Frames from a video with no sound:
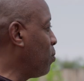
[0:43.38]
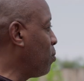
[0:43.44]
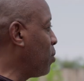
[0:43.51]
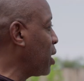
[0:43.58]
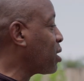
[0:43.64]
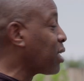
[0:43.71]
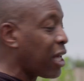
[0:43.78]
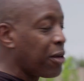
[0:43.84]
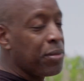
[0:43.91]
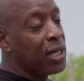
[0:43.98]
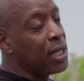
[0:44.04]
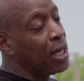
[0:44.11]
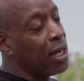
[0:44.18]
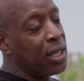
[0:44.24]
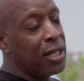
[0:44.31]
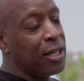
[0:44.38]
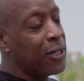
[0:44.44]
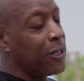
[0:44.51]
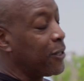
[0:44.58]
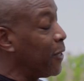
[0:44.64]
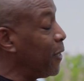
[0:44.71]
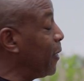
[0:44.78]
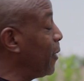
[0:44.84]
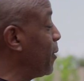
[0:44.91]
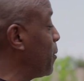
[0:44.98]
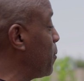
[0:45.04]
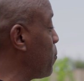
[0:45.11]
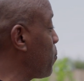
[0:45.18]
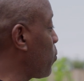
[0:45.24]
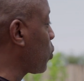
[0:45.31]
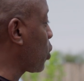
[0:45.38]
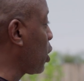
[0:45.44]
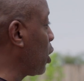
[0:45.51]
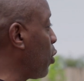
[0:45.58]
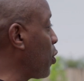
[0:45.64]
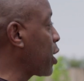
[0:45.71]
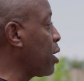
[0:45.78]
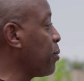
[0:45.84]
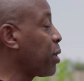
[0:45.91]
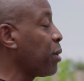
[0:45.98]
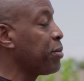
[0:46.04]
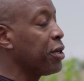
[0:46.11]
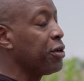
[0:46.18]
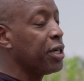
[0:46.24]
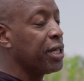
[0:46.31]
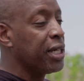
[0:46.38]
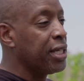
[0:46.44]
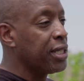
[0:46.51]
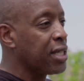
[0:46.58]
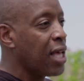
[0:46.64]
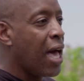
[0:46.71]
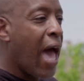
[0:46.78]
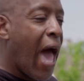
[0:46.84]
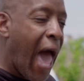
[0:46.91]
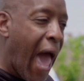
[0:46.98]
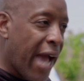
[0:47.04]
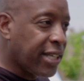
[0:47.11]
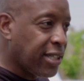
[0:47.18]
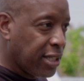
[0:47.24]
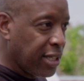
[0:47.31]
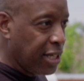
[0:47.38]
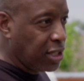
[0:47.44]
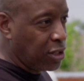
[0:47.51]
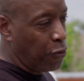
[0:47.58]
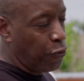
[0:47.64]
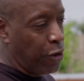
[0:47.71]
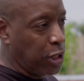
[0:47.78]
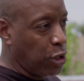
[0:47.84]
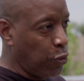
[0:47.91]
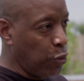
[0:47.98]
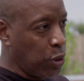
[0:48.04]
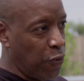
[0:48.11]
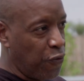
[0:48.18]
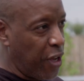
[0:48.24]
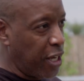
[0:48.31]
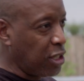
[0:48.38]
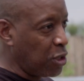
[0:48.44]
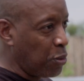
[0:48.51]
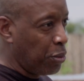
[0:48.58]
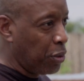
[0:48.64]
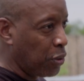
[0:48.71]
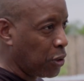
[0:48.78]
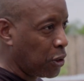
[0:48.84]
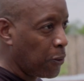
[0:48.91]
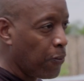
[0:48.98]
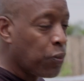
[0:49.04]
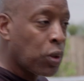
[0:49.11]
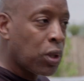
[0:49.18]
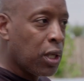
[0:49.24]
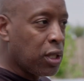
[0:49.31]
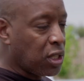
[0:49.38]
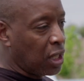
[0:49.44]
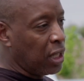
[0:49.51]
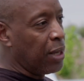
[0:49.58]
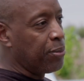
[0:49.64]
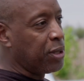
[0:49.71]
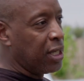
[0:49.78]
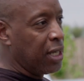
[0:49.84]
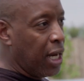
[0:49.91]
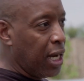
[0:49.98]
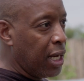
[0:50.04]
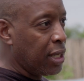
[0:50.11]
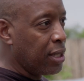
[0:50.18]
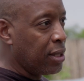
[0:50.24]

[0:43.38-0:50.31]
much like many other um, low income communities access to fresh fruits and vegetables right. is slim to none